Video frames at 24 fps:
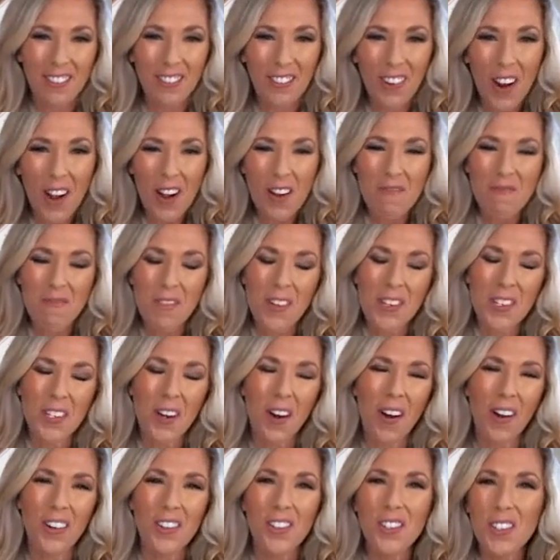from Busch
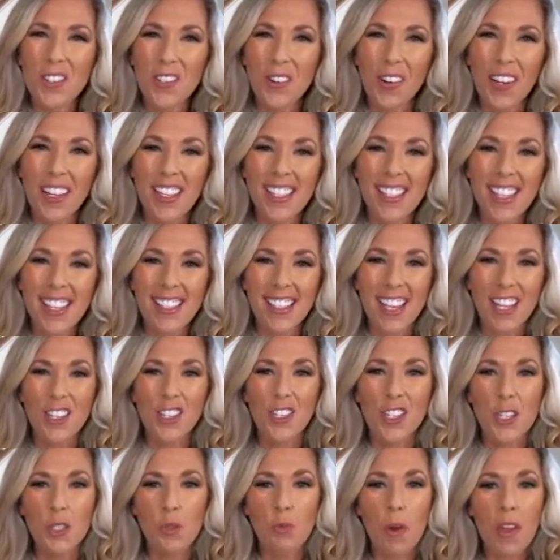Gardens joins us, and
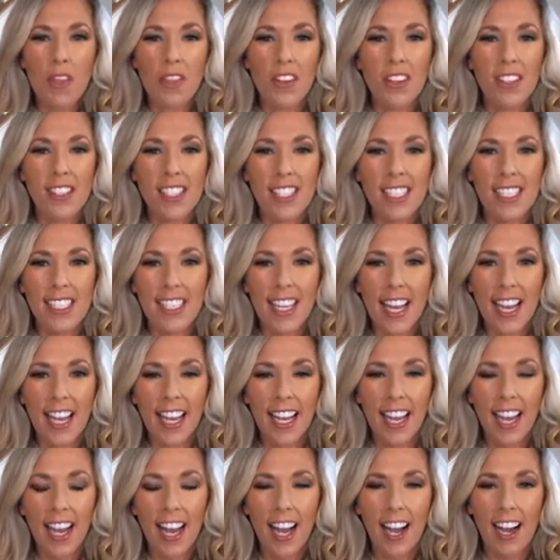she's with us today.
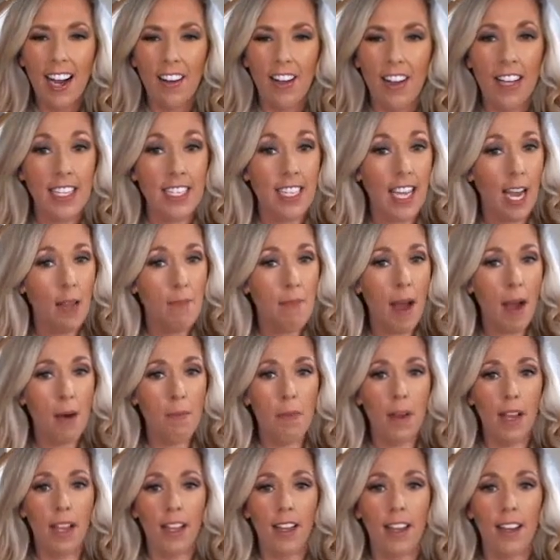Okay, time out,
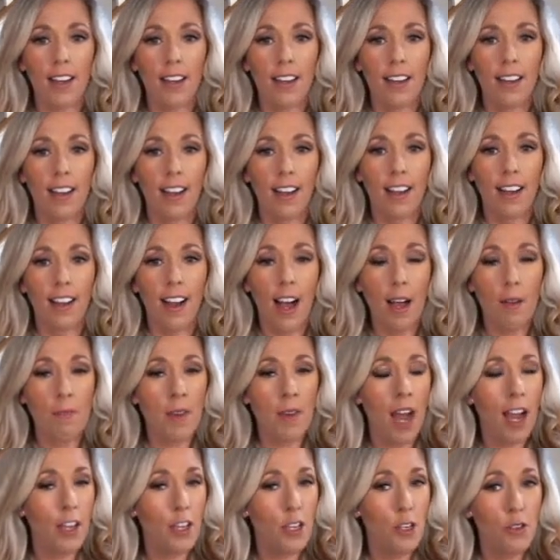Becca. I'm
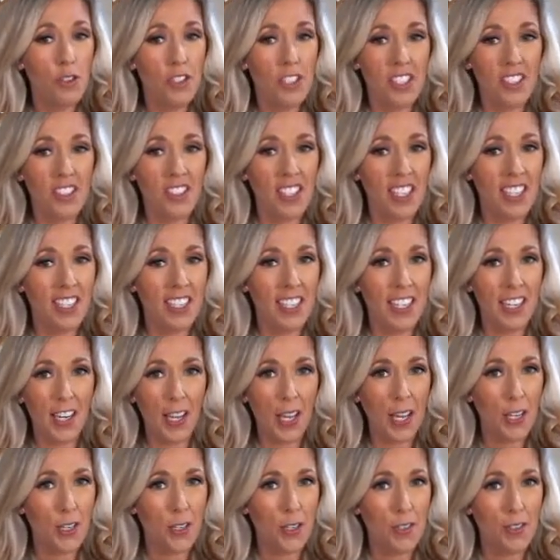not used to seeing you in a
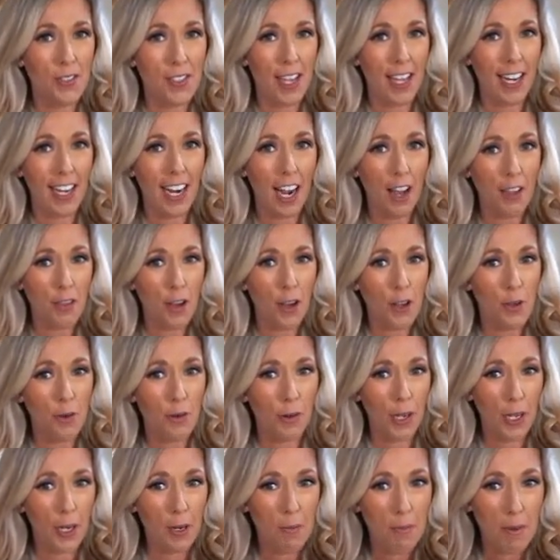kitchen setting. I thought you were
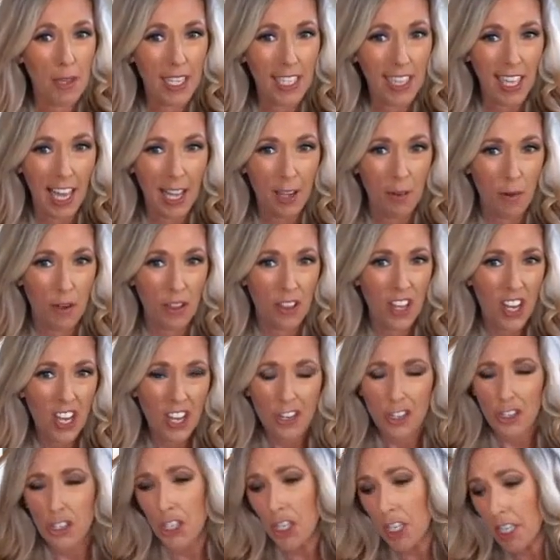going to be like with
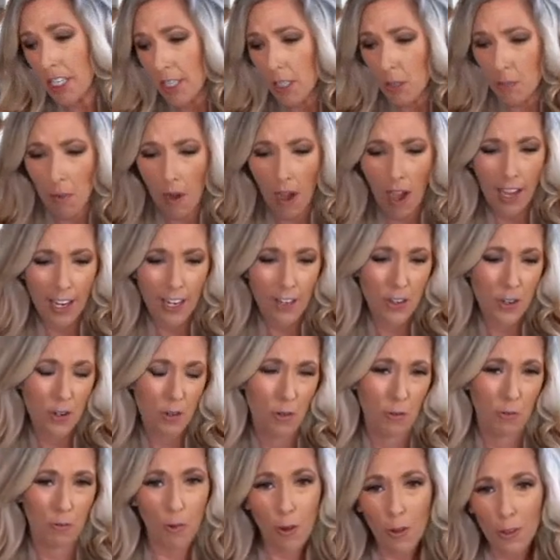cheetahs behind you, a
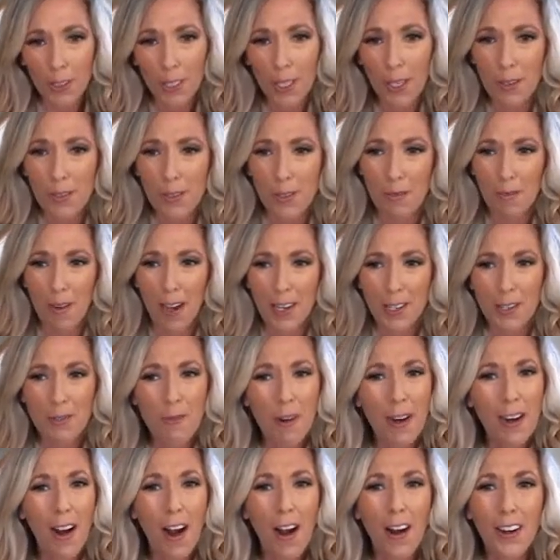roller coaster behind you.
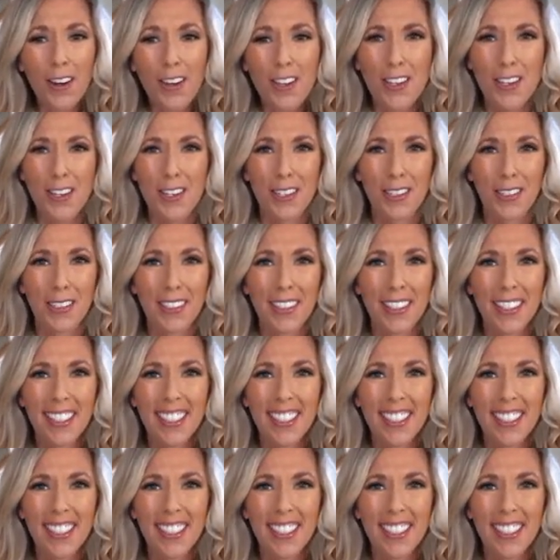Where are you?